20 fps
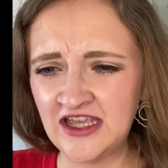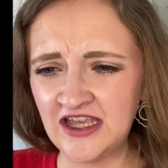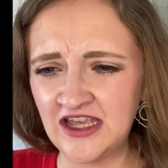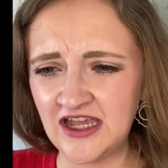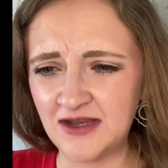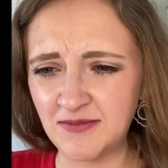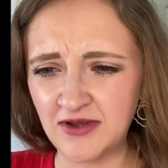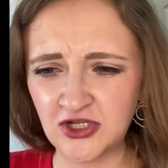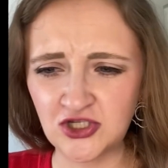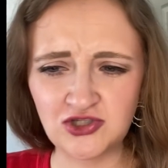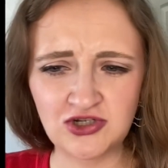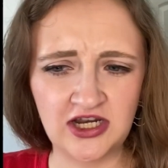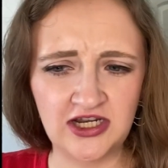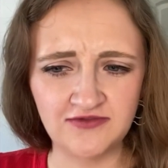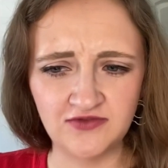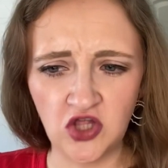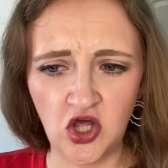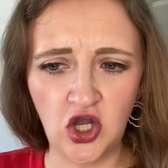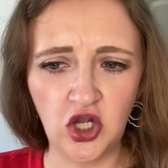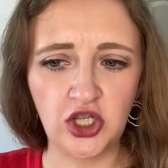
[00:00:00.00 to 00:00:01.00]
Administrative
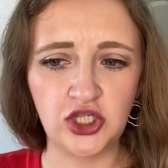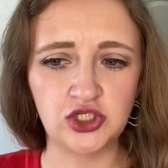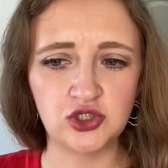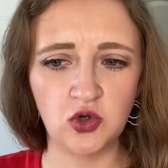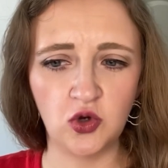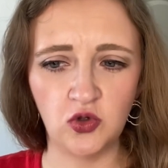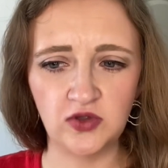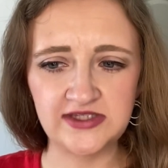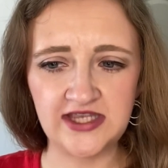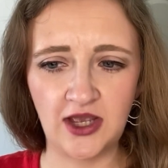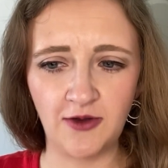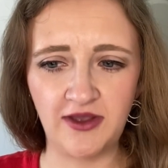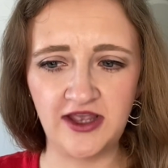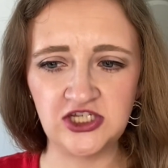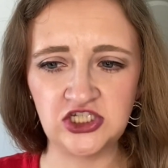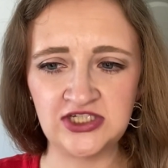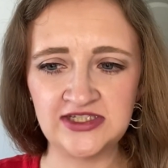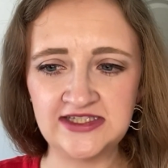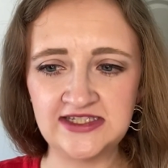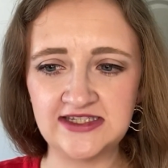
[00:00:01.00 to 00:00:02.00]
law controls how
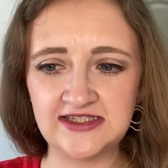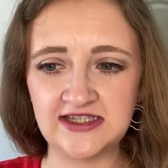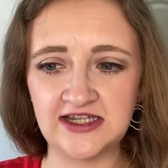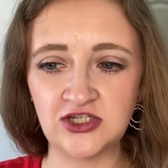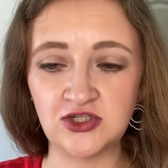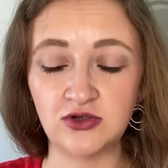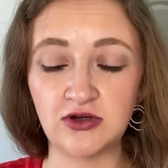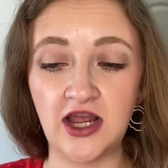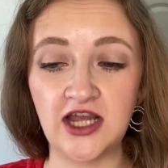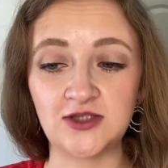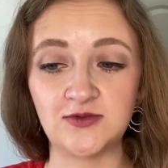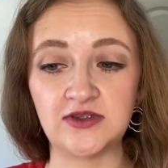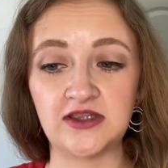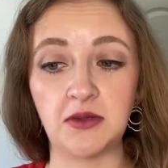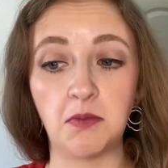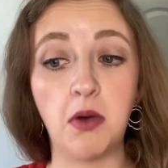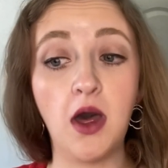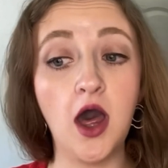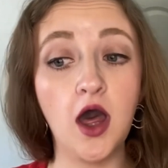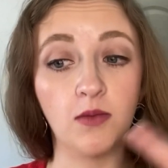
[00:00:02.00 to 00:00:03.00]
agencies interact with the
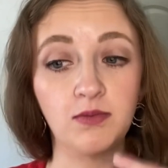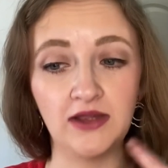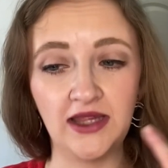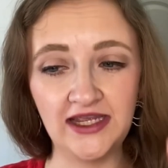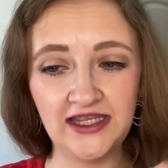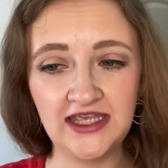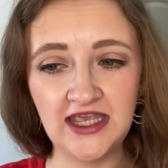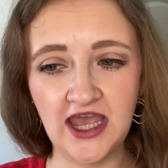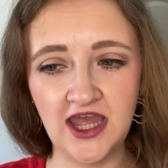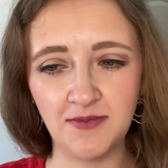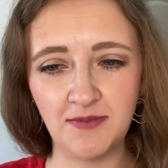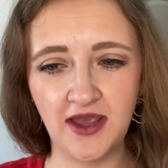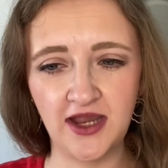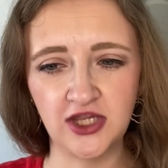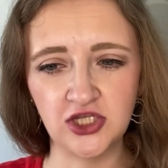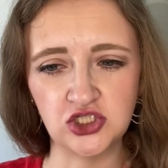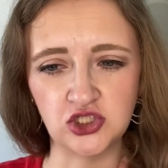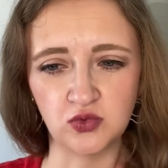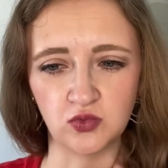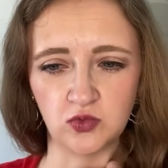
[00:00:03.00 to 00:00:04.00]
public and
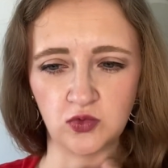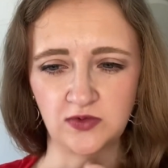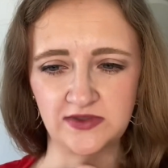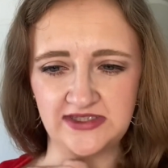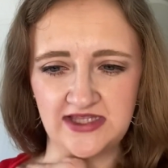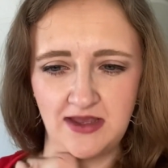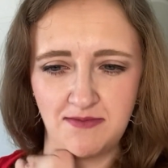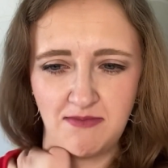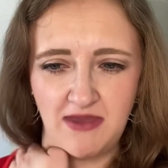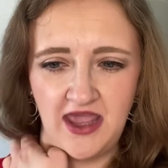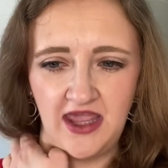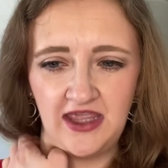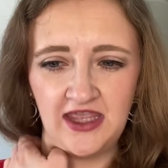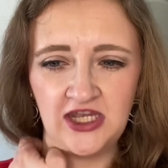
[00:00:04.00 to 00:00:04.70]
manage the rules they make.